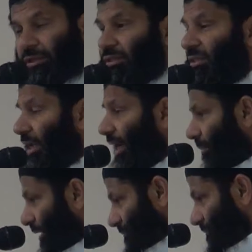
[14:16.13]
The
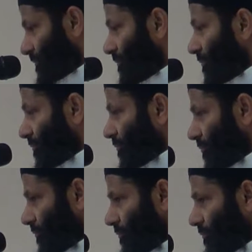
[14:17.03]
Sahaba,
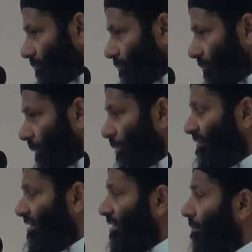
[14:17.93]
the
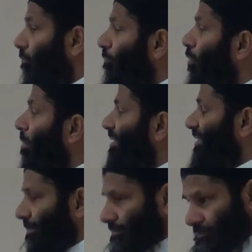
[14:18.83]
Prophet
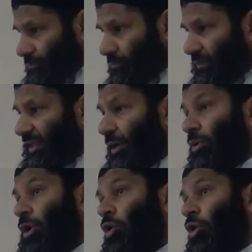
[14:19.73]
promised them that they will